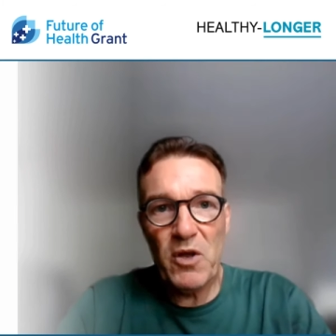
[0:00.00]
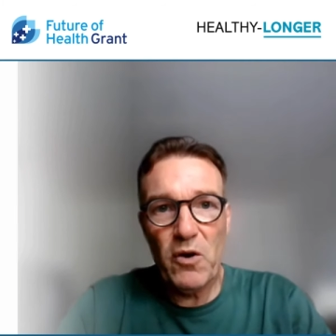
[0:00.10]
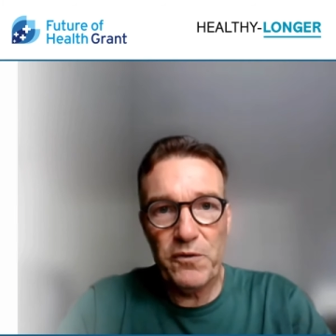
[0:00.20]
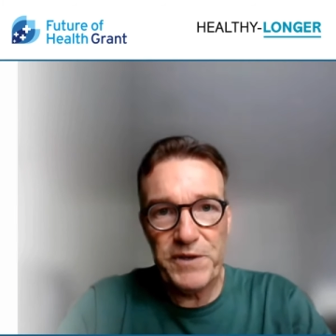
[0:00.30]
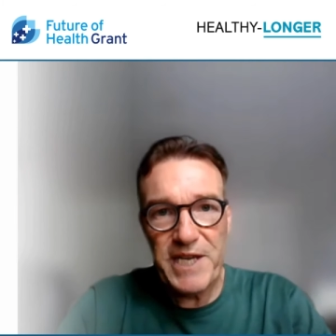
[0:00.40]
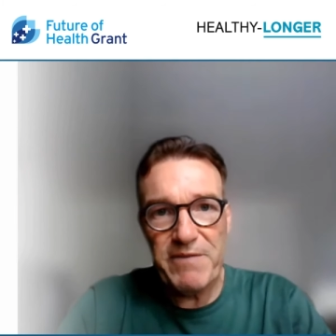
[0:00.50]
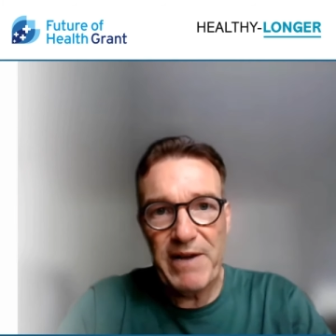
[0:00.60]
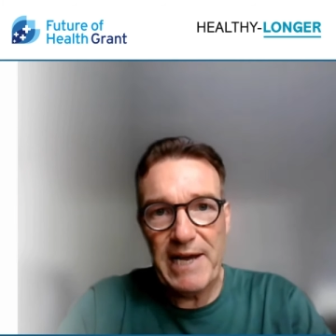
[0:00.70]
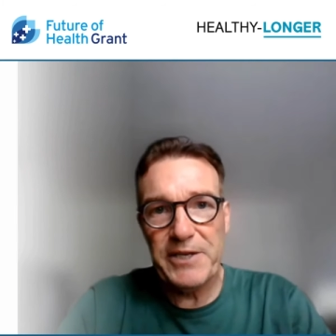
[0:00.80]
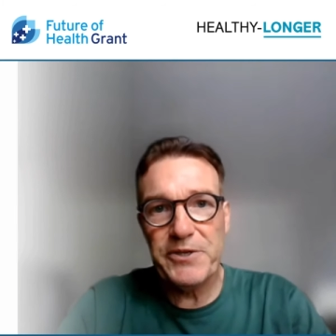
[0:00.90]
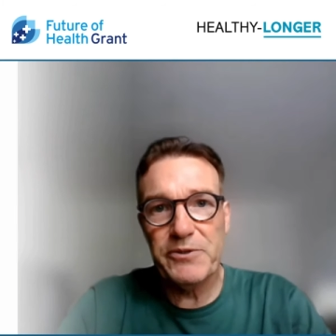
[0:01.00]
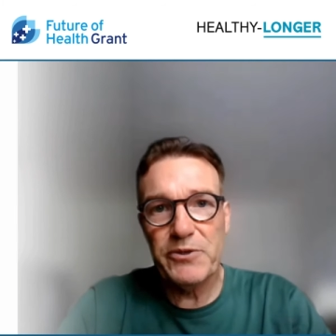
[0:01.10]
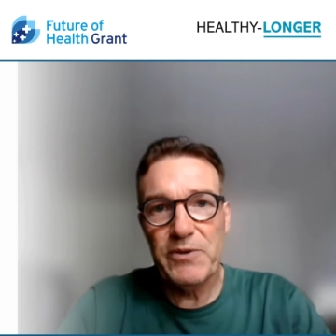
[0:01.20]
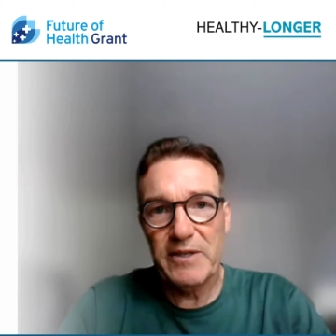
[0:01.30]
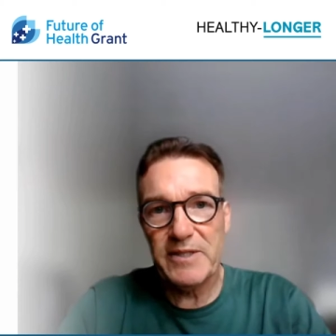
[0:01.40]
Of key value
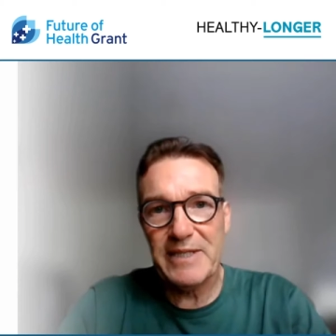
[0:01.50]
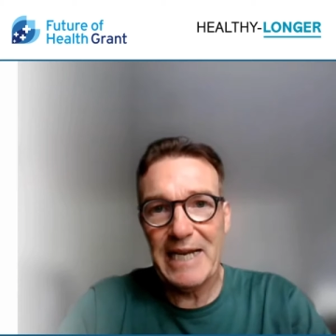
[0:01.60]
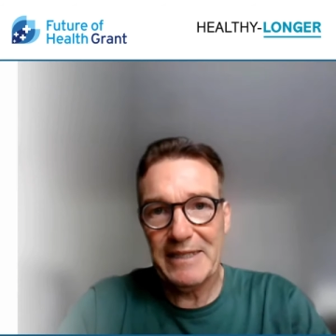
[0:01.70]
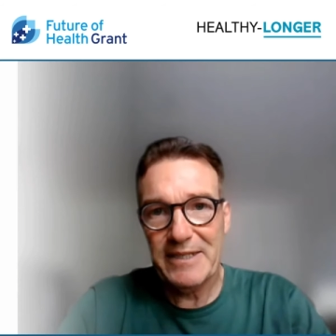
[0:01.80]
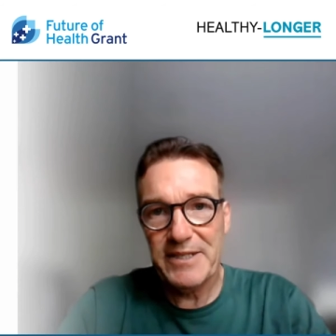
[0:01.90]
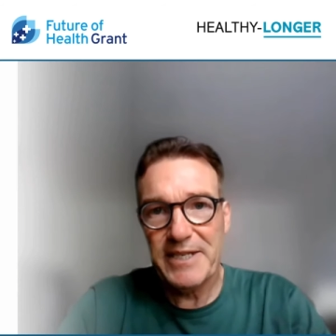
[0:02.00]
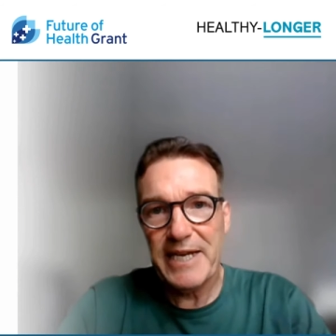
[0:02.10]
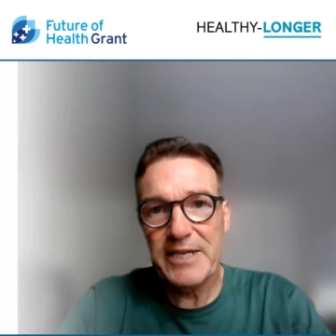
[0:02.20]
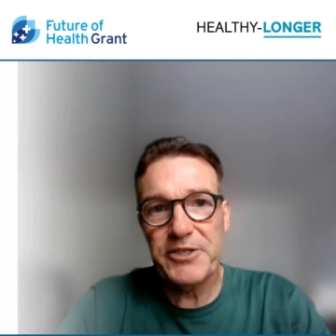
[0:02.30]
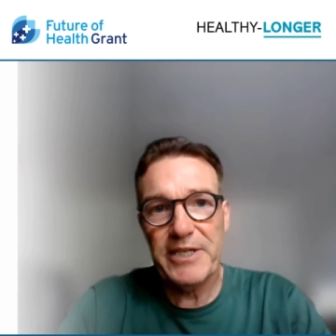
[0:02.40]
to us at this stage